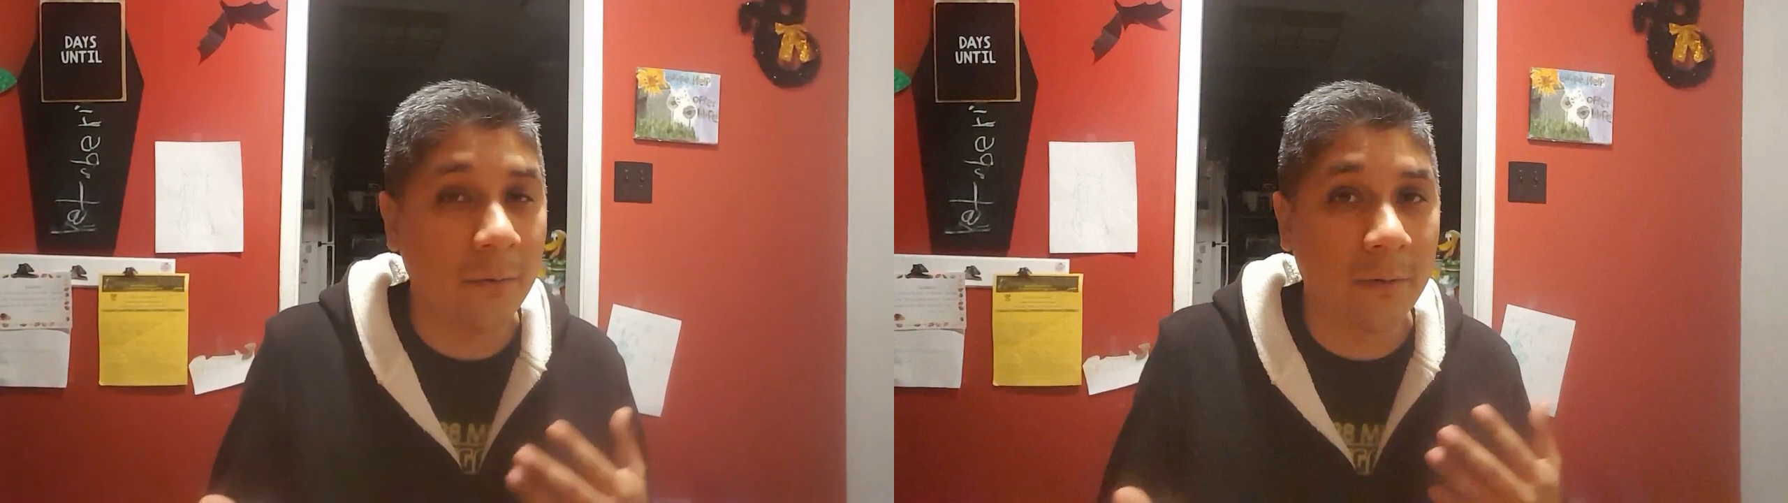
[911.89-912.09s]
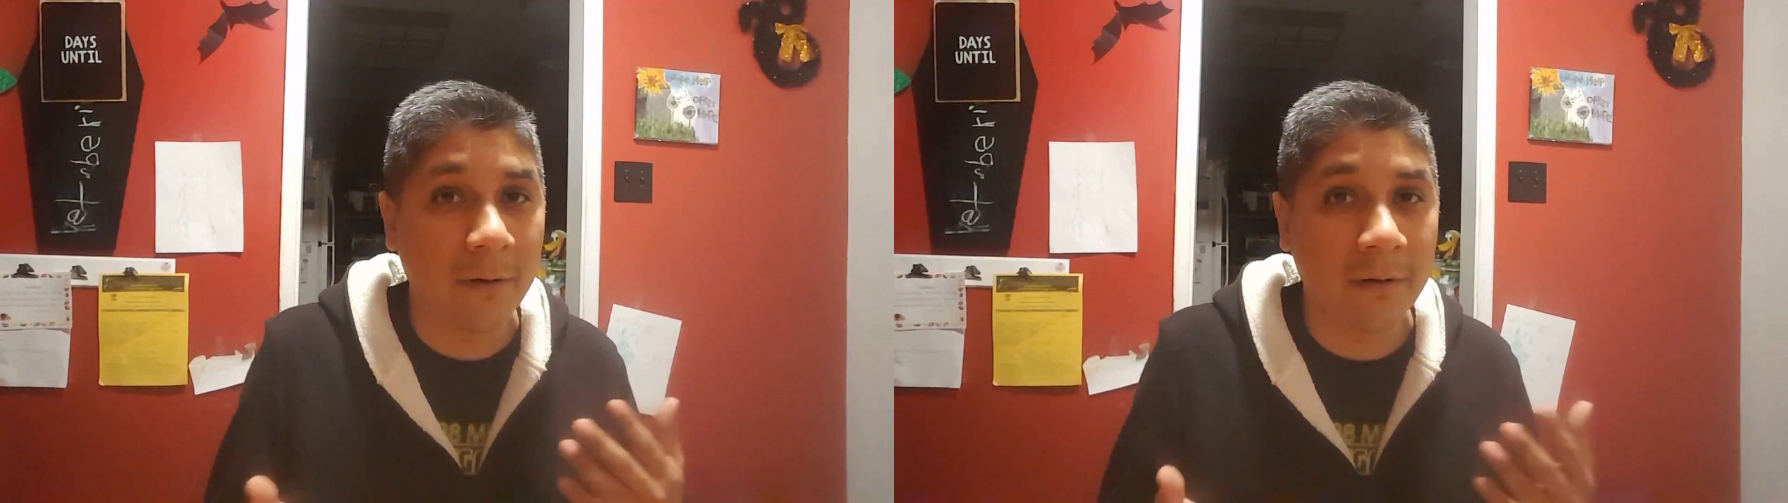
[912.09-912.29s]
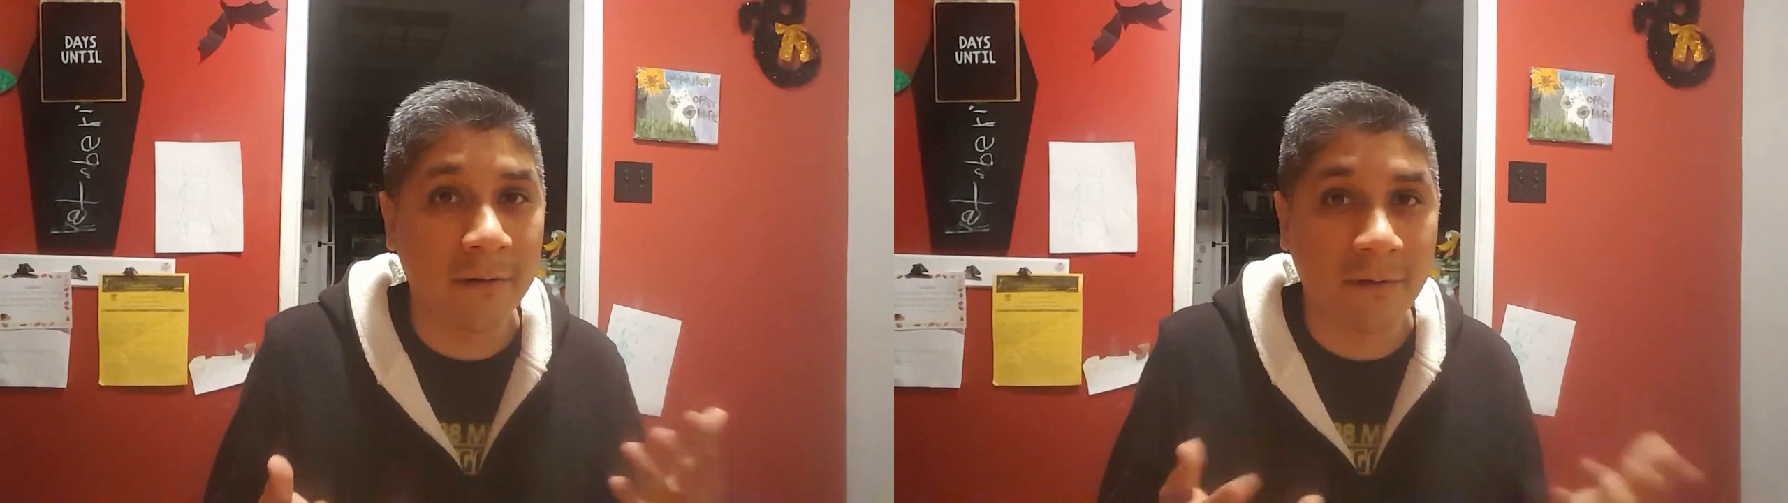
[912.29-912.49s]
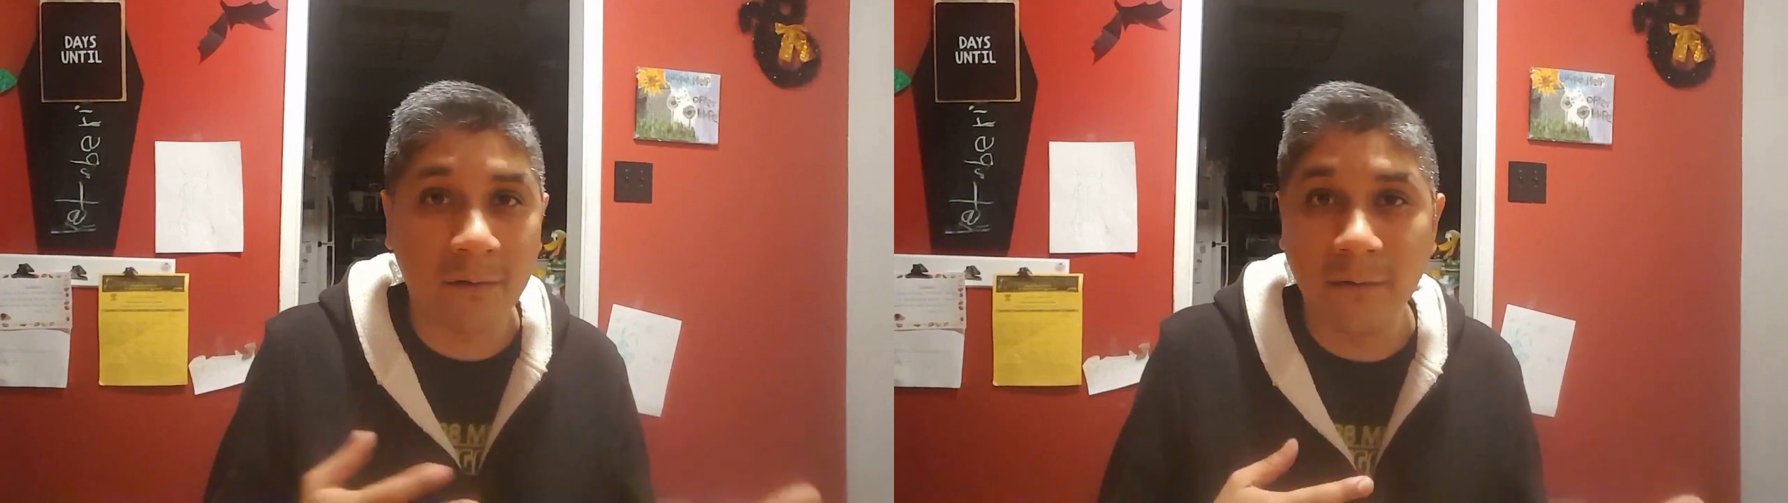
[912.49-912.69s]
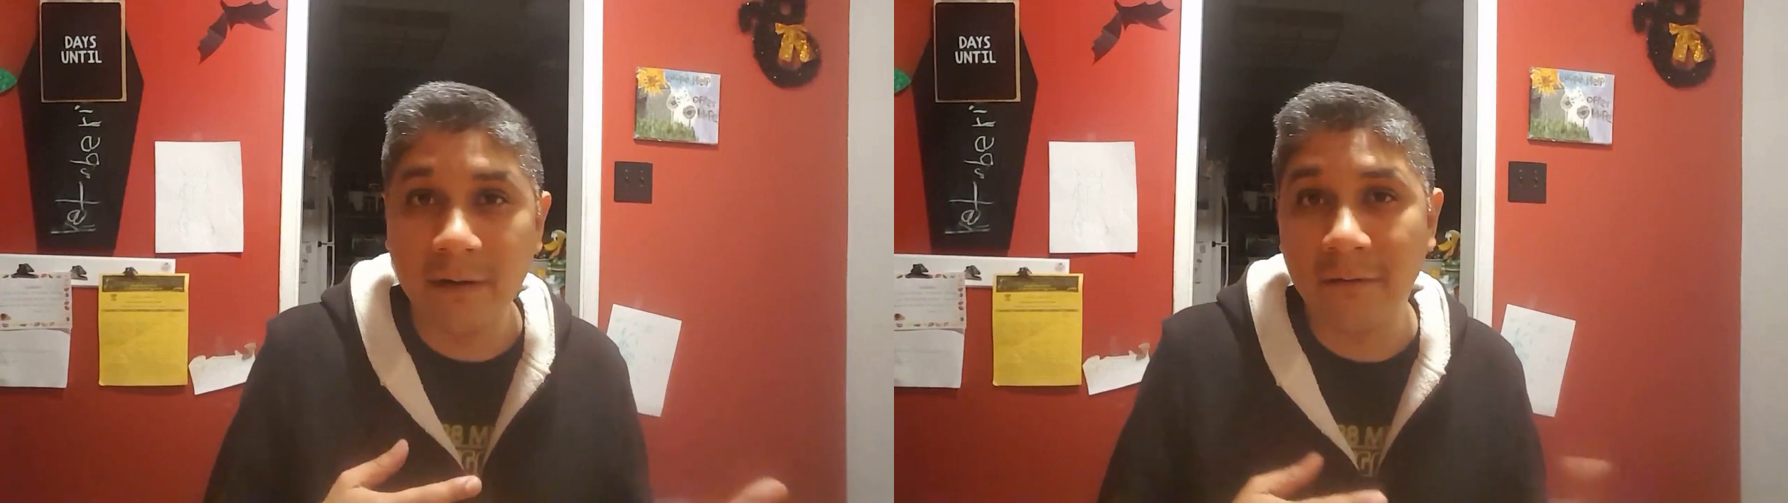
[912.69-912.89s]
or
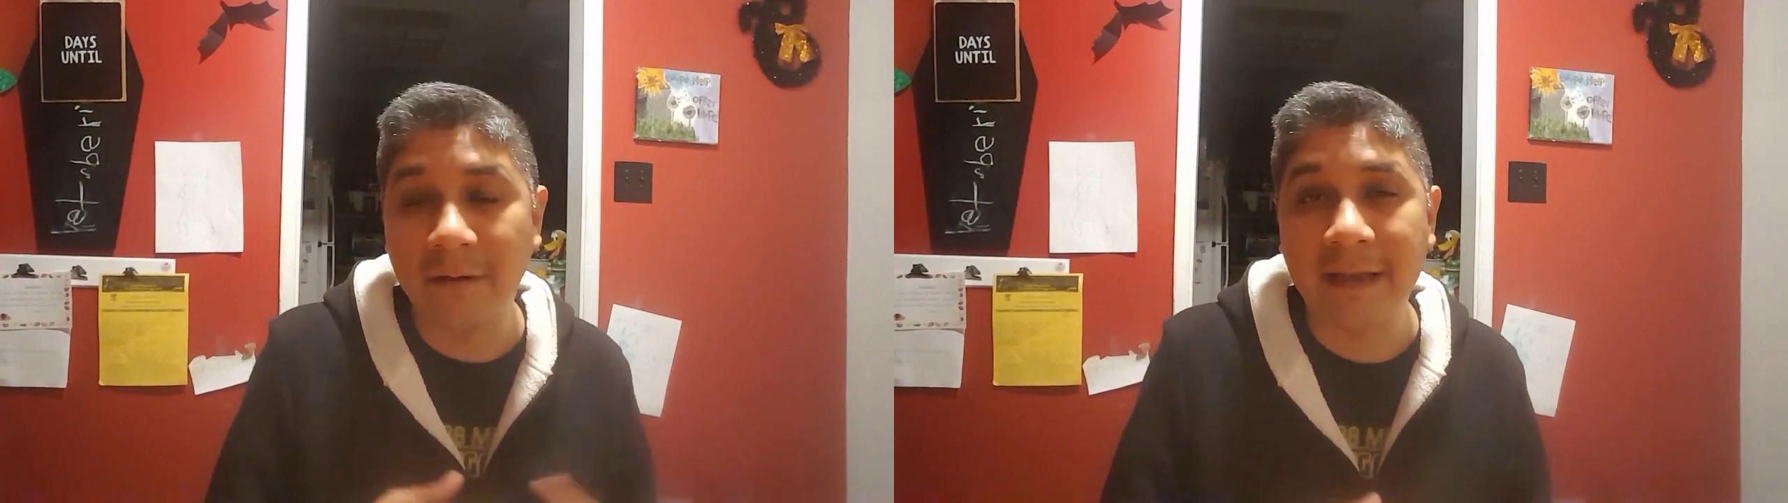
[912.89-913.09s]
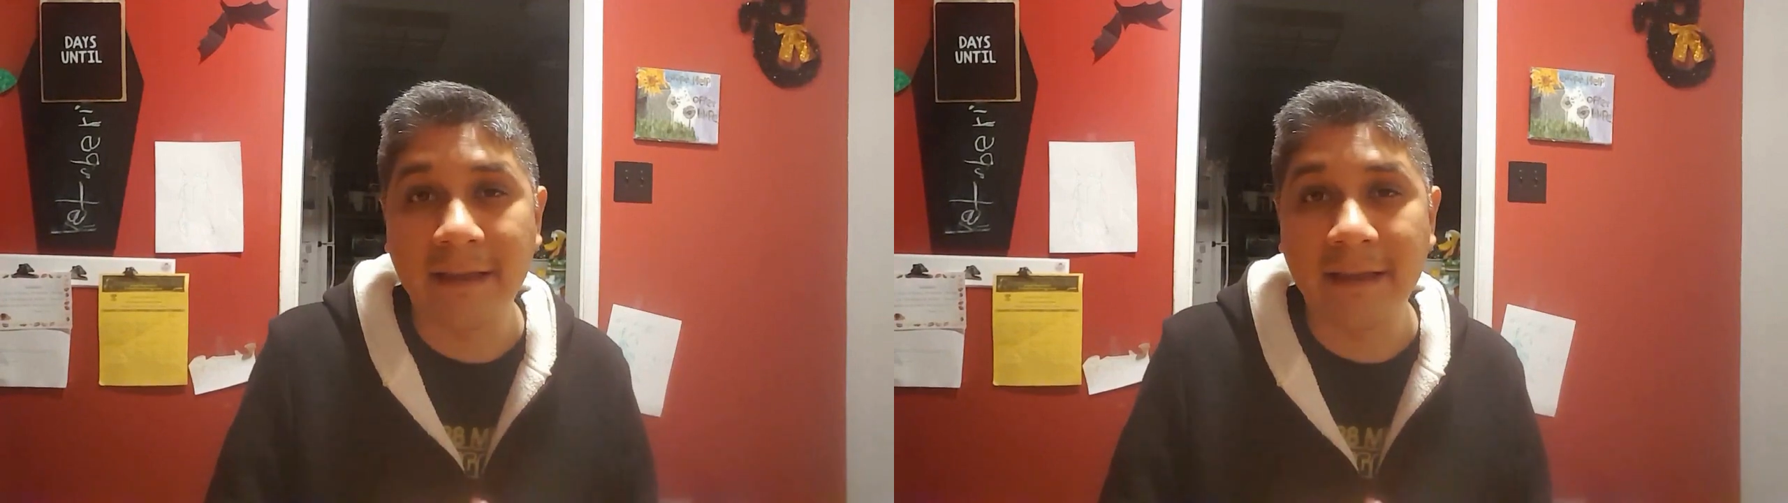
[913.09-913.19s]
school district